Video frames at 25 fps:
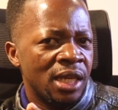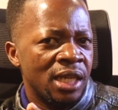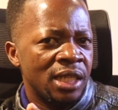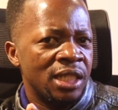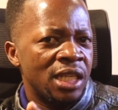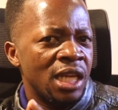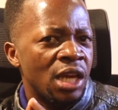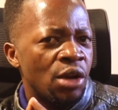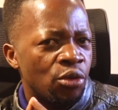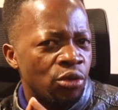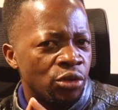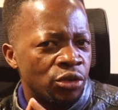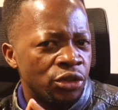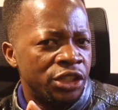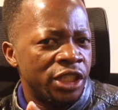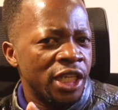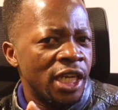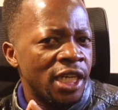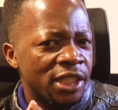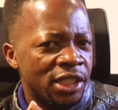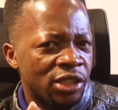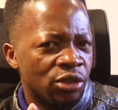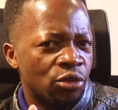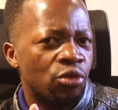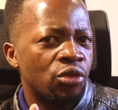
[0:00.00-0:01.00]
they will
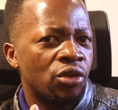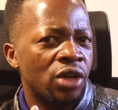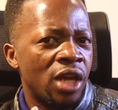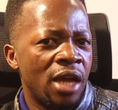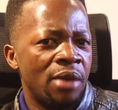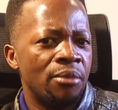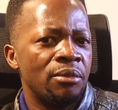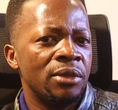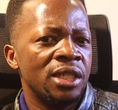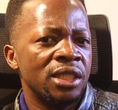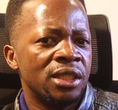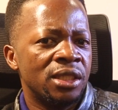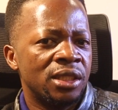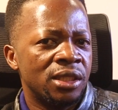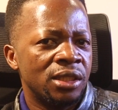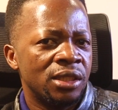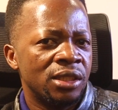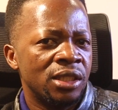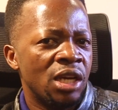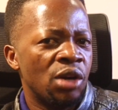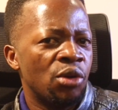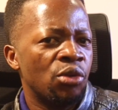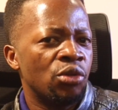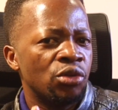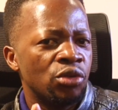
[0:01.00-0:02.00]
just cram it.
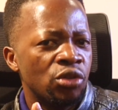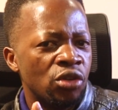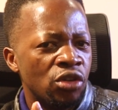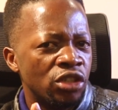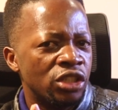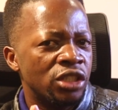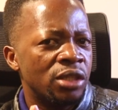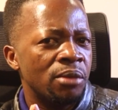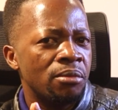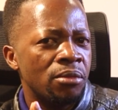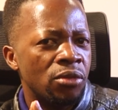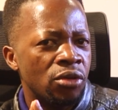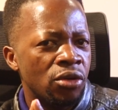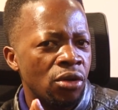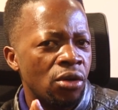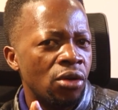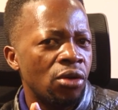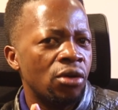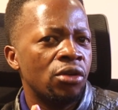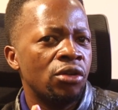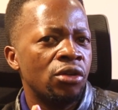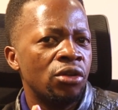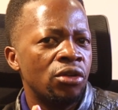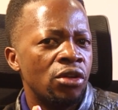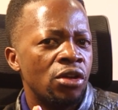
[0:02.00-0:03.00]
They will not
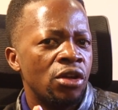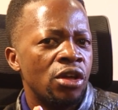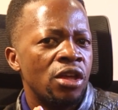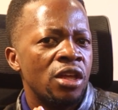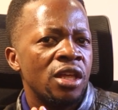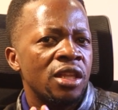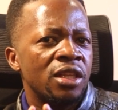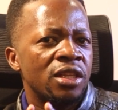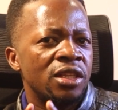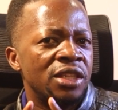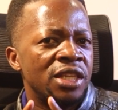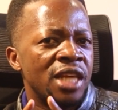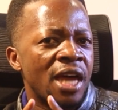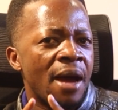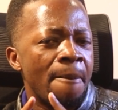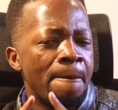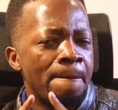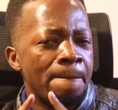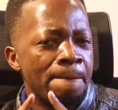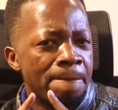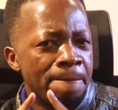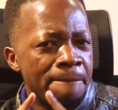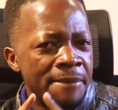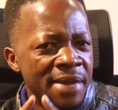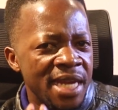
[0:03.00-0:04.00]
know the
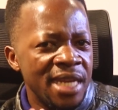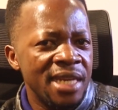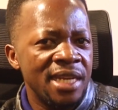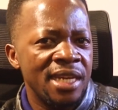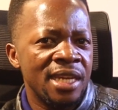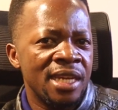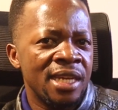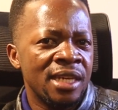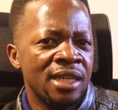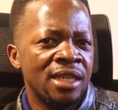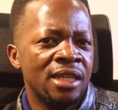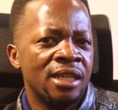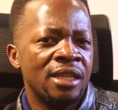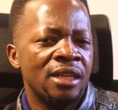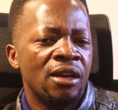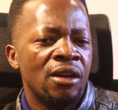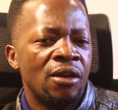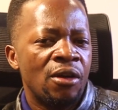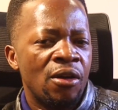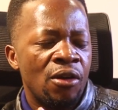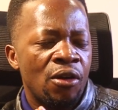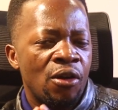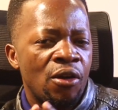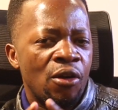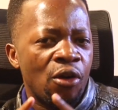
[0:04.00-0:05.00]
meaning
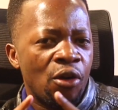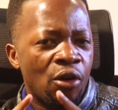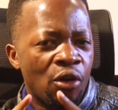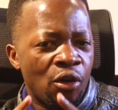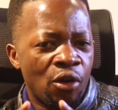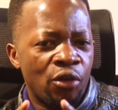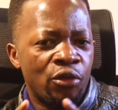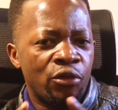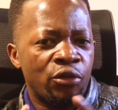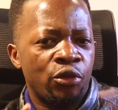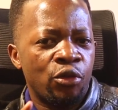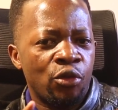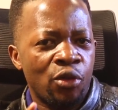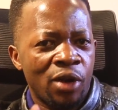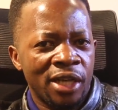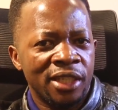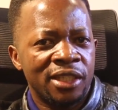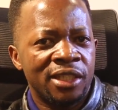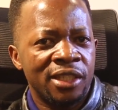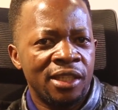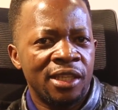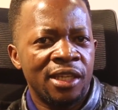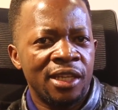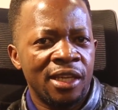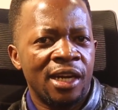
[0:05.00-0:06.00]
of what
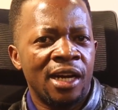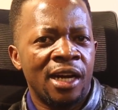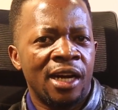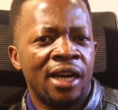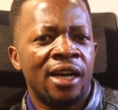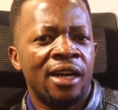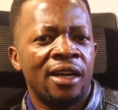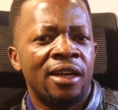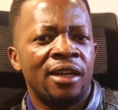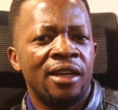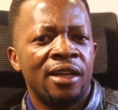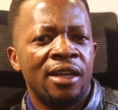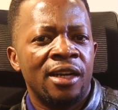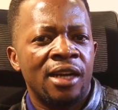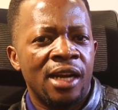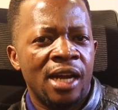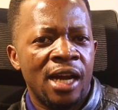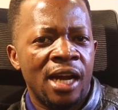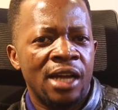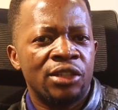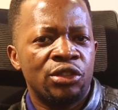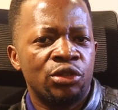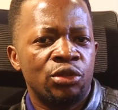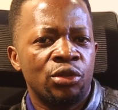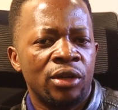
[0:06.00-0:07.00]
they are
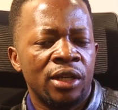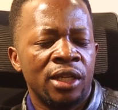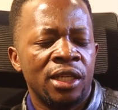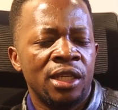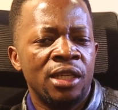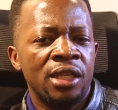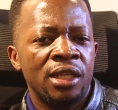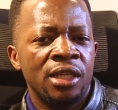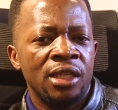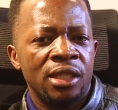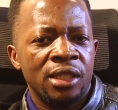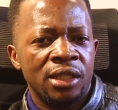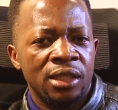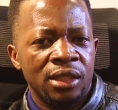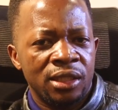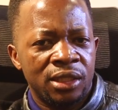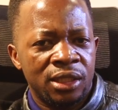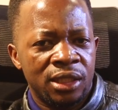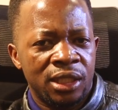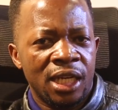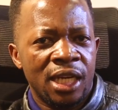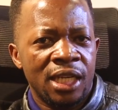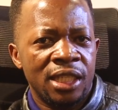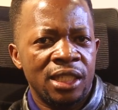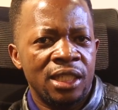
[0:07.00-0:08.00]
actually
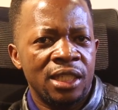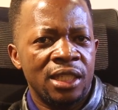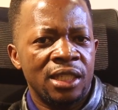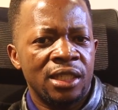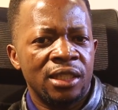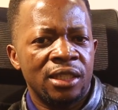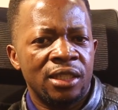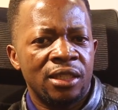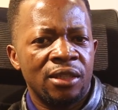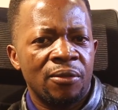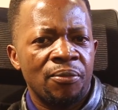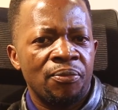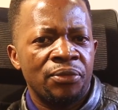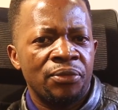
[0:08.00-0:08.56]
studying.